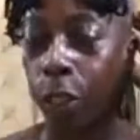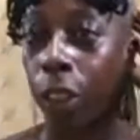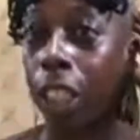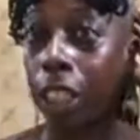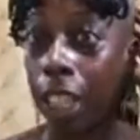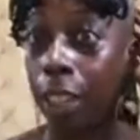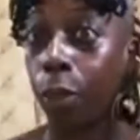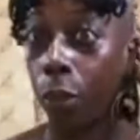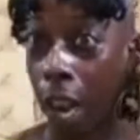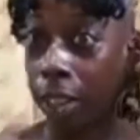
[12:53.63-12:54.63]
So he did
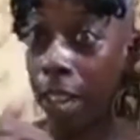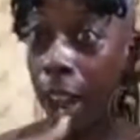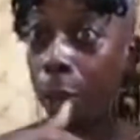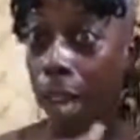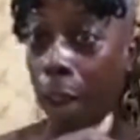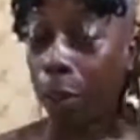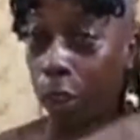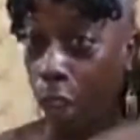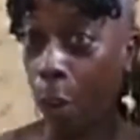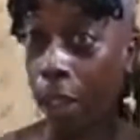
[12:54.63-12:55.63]
right now when I was
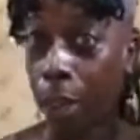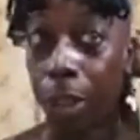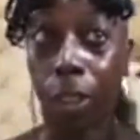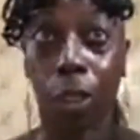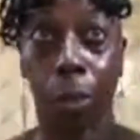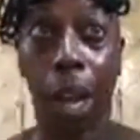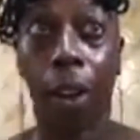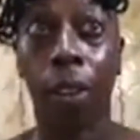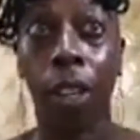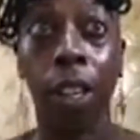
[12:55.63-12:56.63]
knowing him. This is
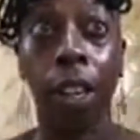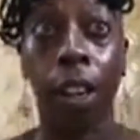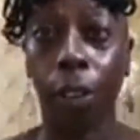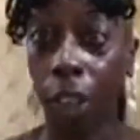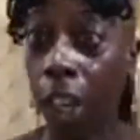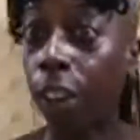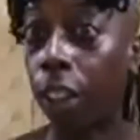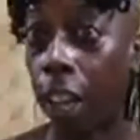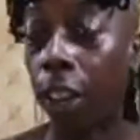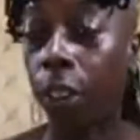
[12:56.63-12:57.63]
about a
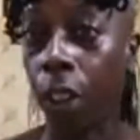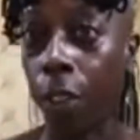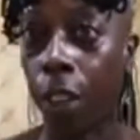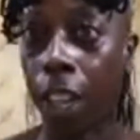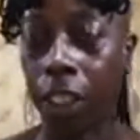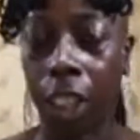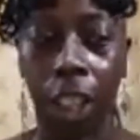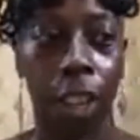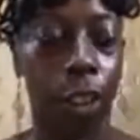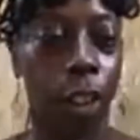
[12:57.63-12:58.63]
little less than a
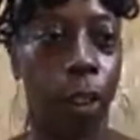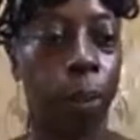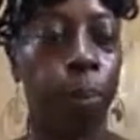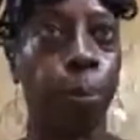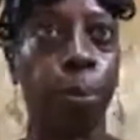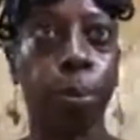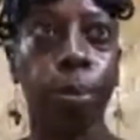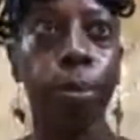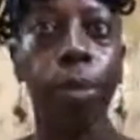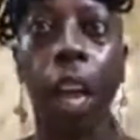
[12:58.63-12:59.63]
year ago.
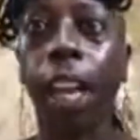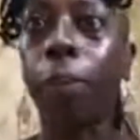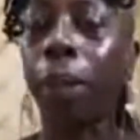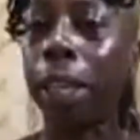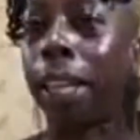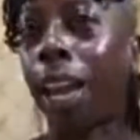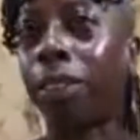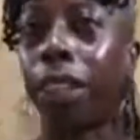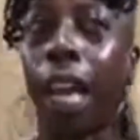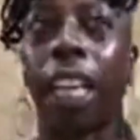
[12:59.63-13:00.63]
But he gave it
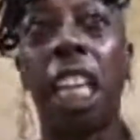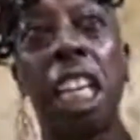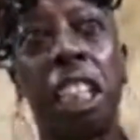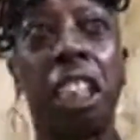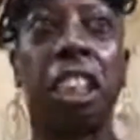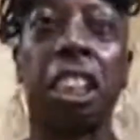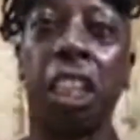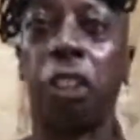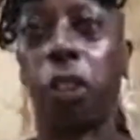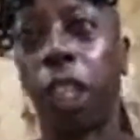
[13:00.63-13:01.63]
to her like, this is
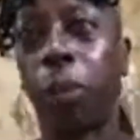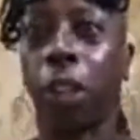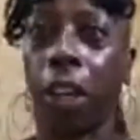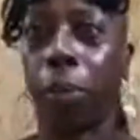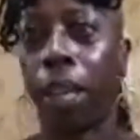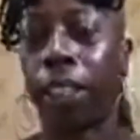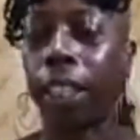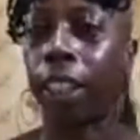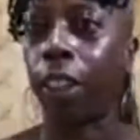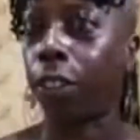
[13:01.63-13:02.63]
because you keep talking about the
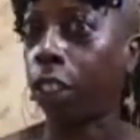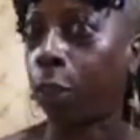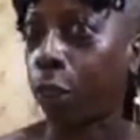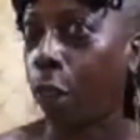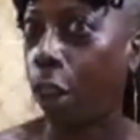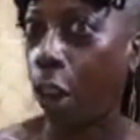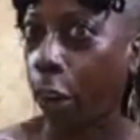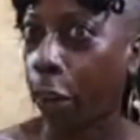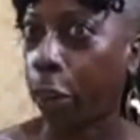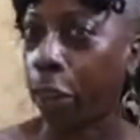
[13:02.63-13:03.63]
kente cloth, and she was all
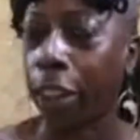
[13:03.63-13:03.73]
hurt.